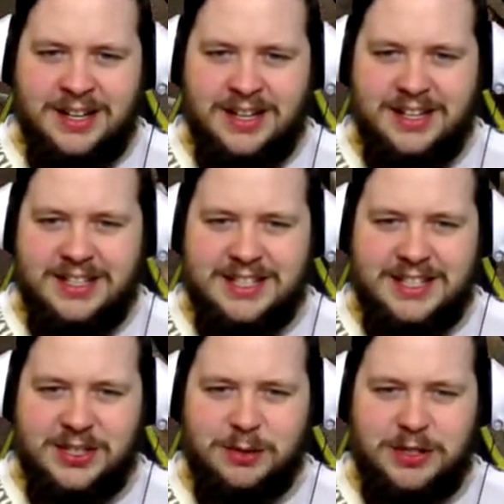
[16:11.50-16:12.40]
These
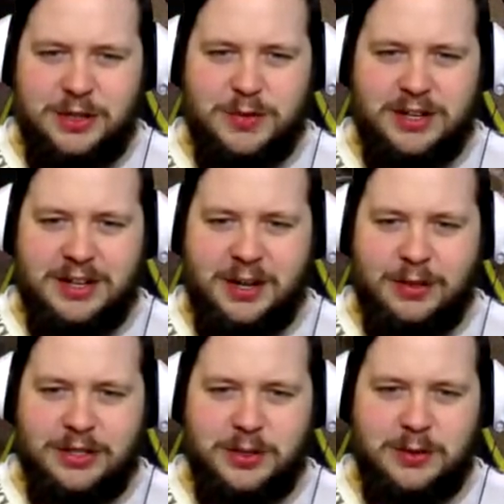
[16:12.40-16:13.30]
two human lower
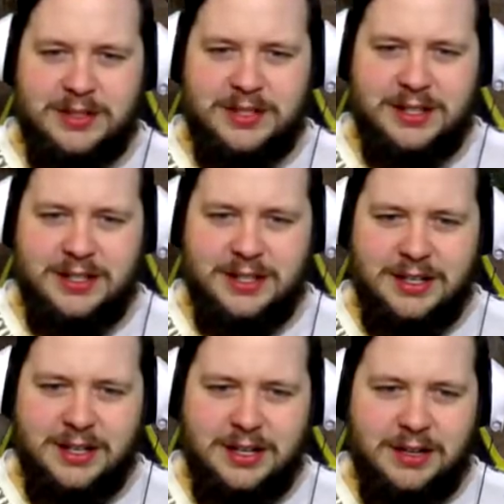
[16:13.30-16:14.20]
jaws.
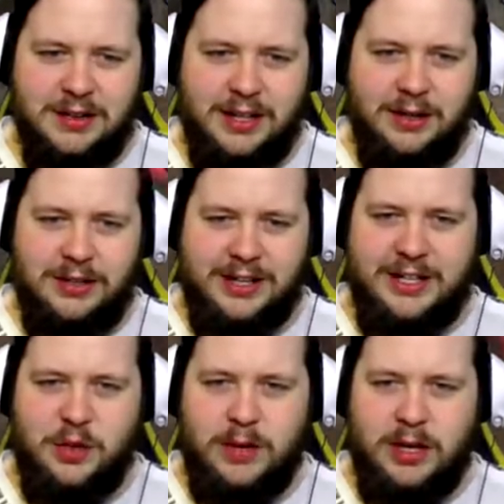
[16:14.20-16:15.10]
They look like
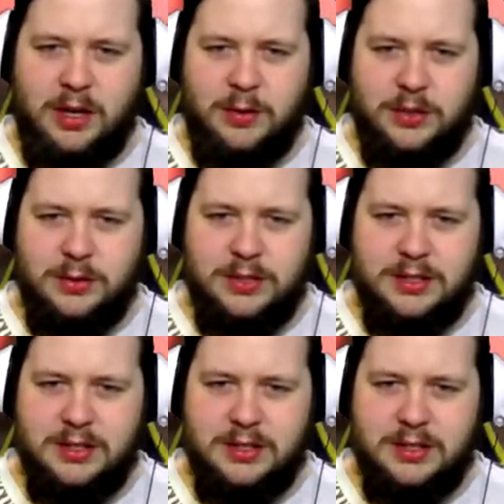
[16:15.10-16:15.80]
human lower jaws.